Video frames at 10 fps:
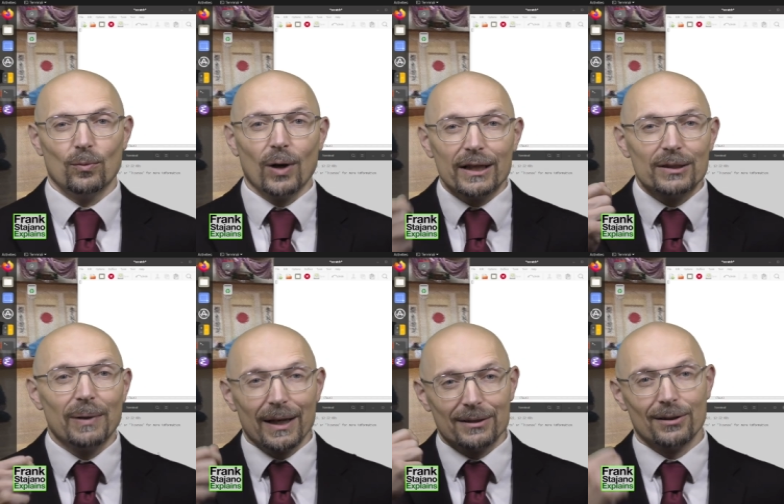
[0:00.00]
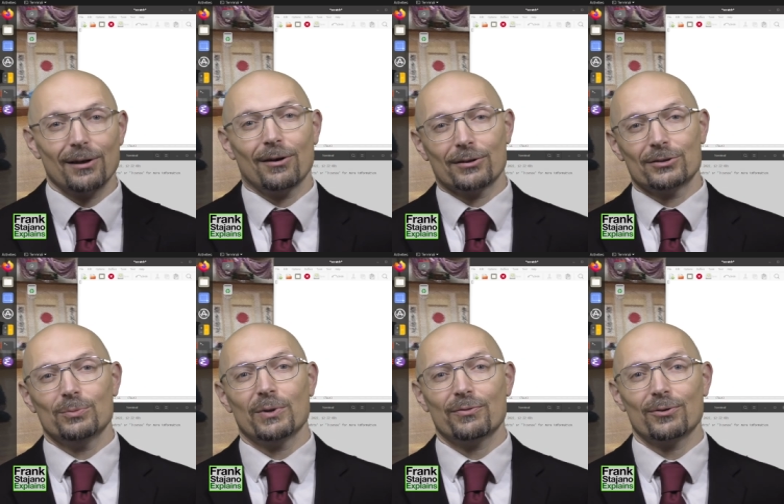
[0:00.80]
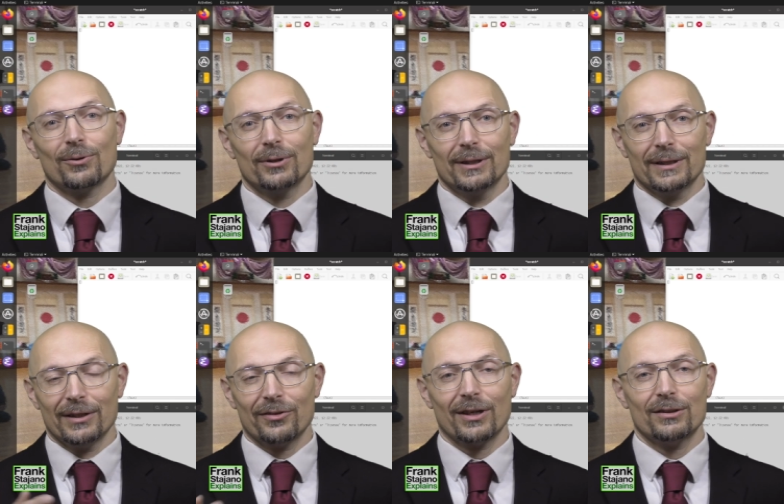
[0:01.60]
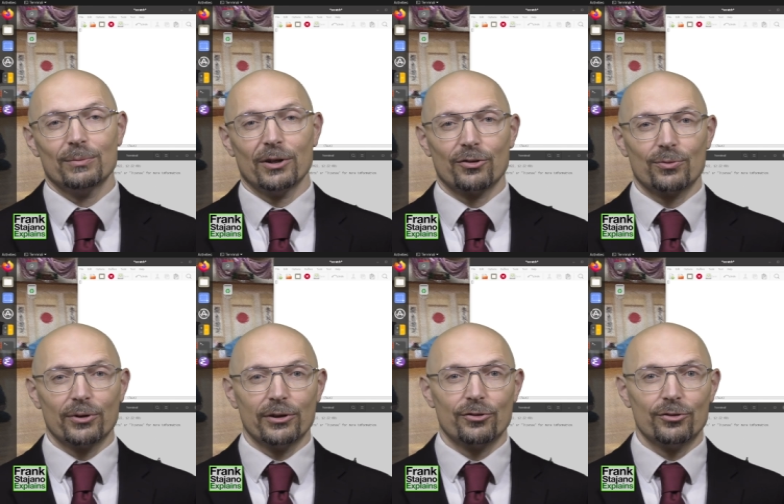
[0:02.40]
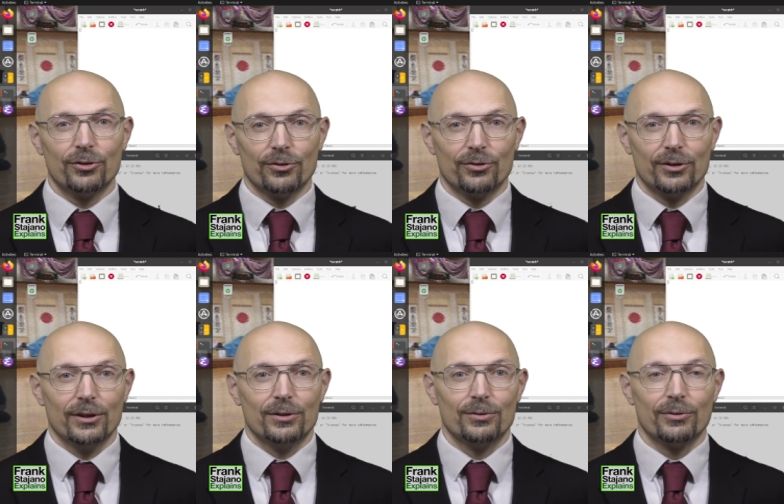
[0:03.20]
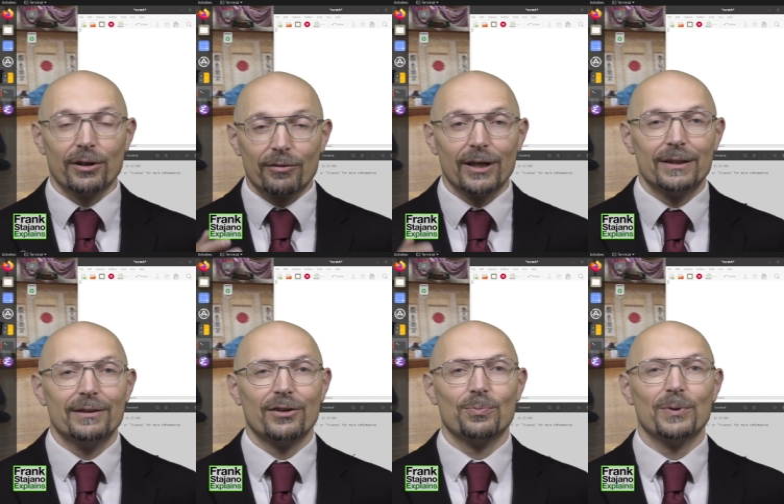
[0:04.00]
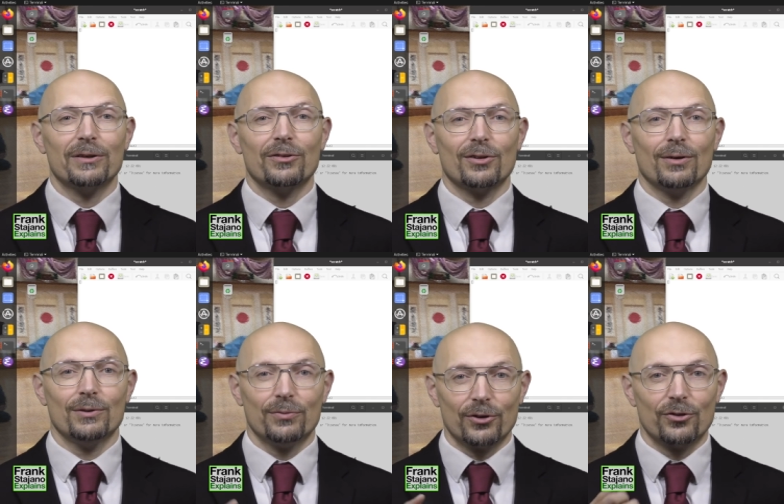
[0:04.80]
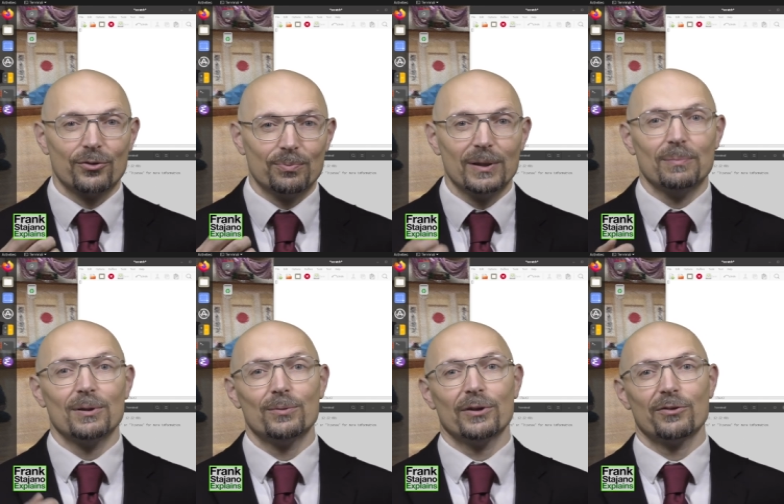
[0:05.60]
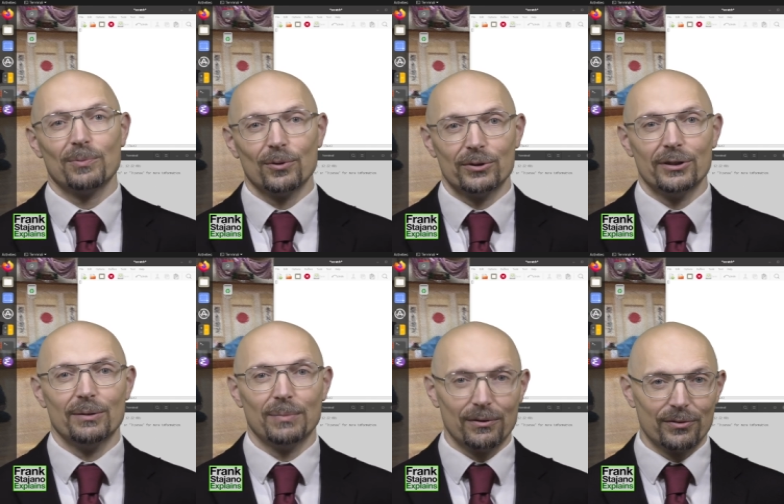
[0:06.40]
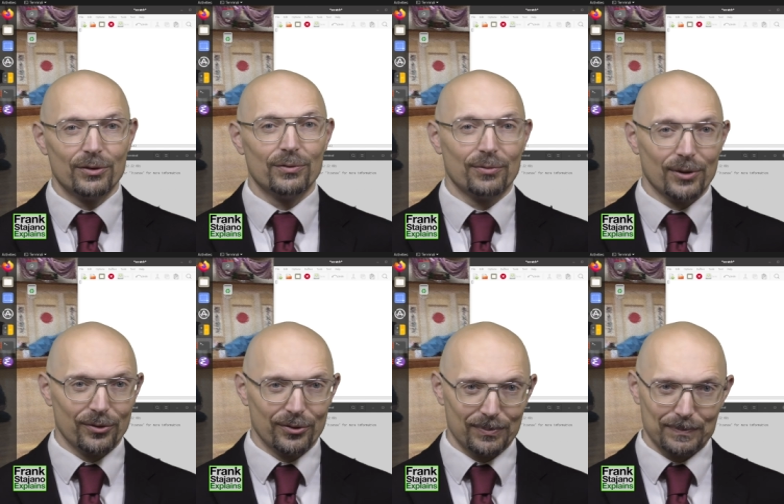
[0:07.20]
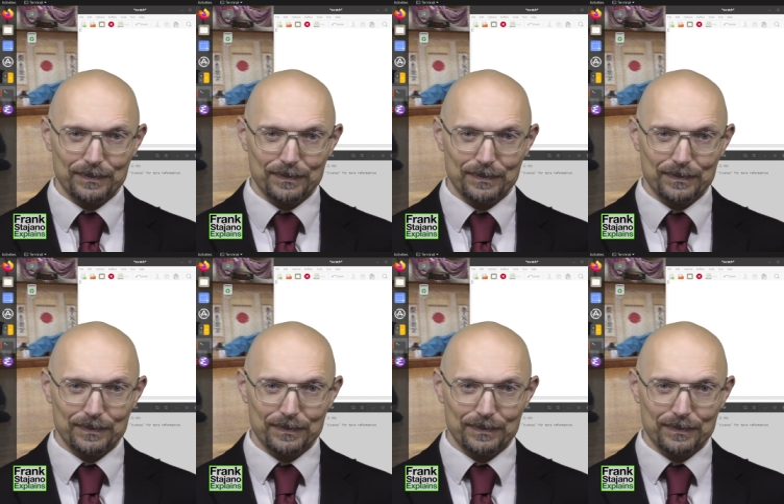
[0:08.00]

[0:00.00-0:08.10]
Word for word: wind back the clock to before these countermeasures were introduced to recreate the experience of the first people who exploited the buffer overflows.